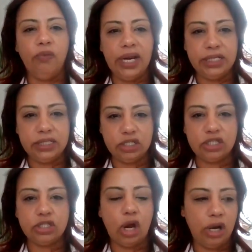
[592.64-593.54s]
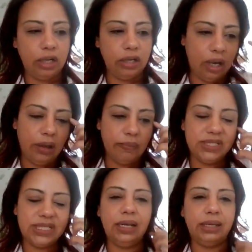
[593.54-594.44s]
I'm ready to start
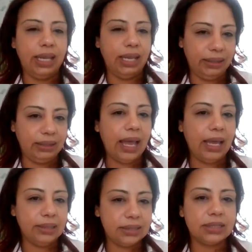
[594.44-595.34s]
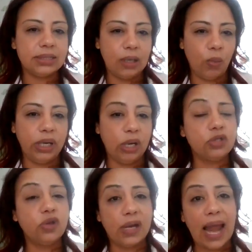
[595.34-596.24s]
delegating that to someone
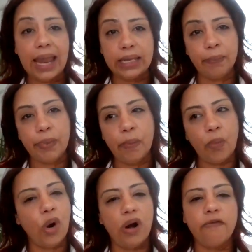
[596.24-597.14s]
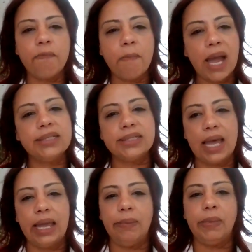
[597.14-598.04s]
else so that I can put more of my
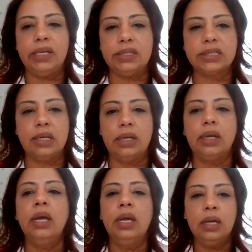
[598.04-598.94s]
time into